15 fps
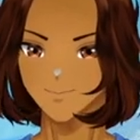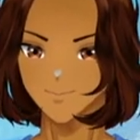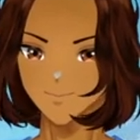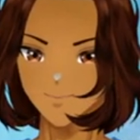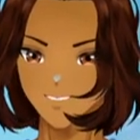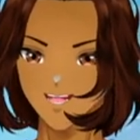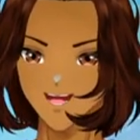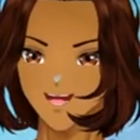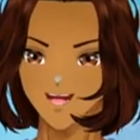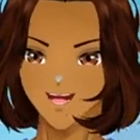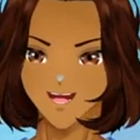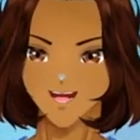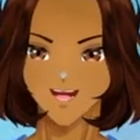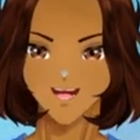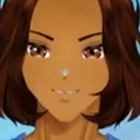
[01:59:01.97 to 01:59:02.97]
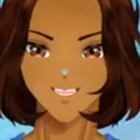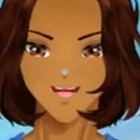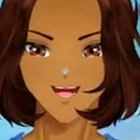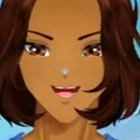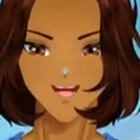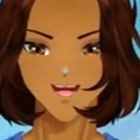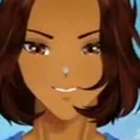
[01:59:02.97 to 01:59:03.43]
They kind of get off
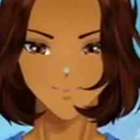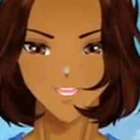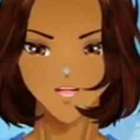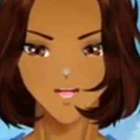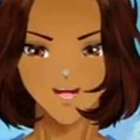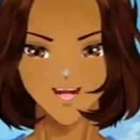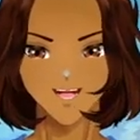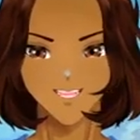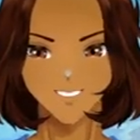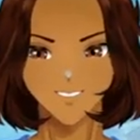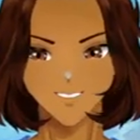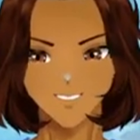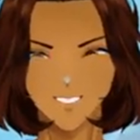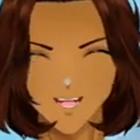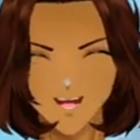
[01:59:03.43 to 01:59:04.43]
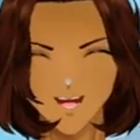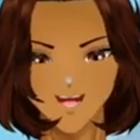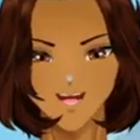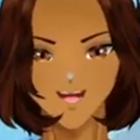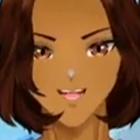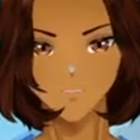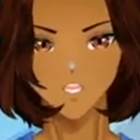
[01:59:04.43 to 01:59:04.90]
the hook.
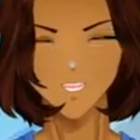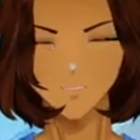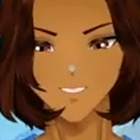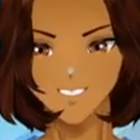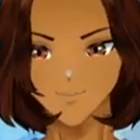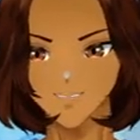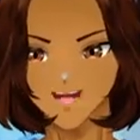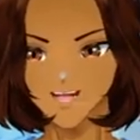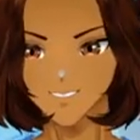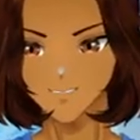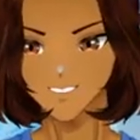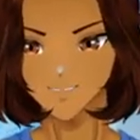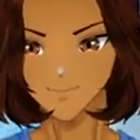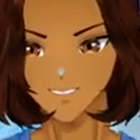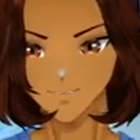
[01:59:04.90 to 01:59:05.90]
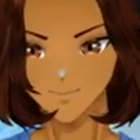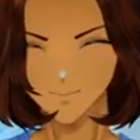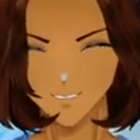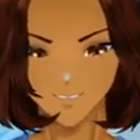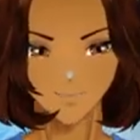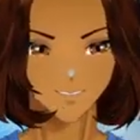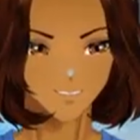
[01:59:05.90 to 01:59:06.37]
If we're gonna blame a lot of shit on
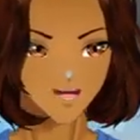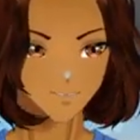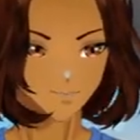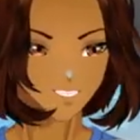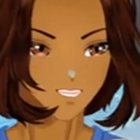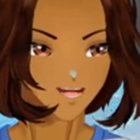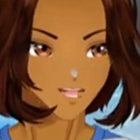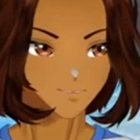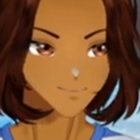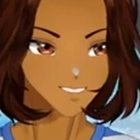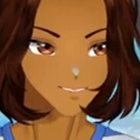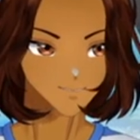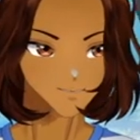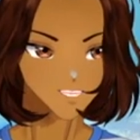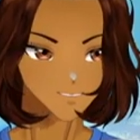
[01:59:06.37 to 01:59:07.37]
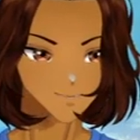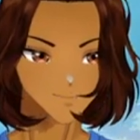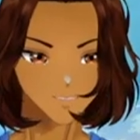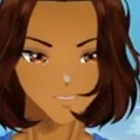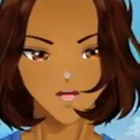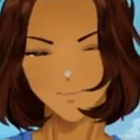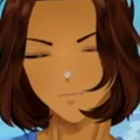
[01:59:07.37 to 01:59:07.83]
millennials, I'm definitely on alpha.
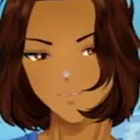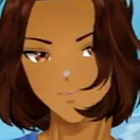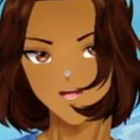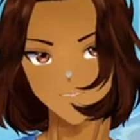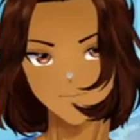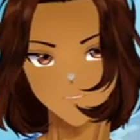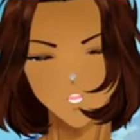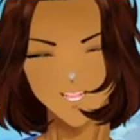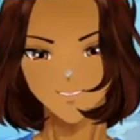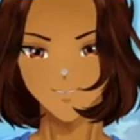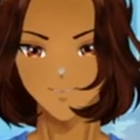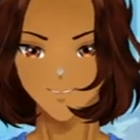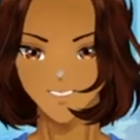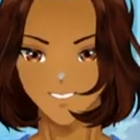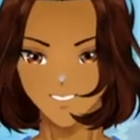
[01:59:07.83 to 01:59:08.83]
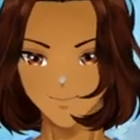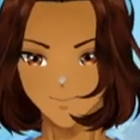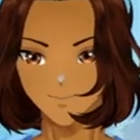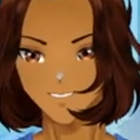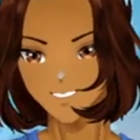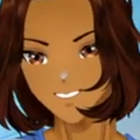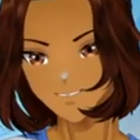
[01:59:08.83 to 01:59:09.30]
Or not so much alpha, more on Z.
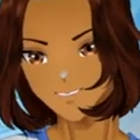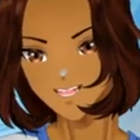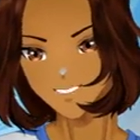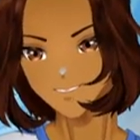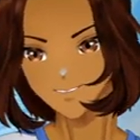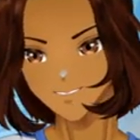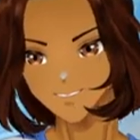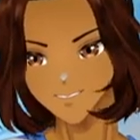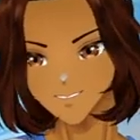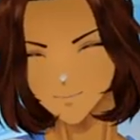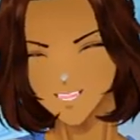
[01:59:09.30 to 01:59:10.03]
Z gets a lot of shit too.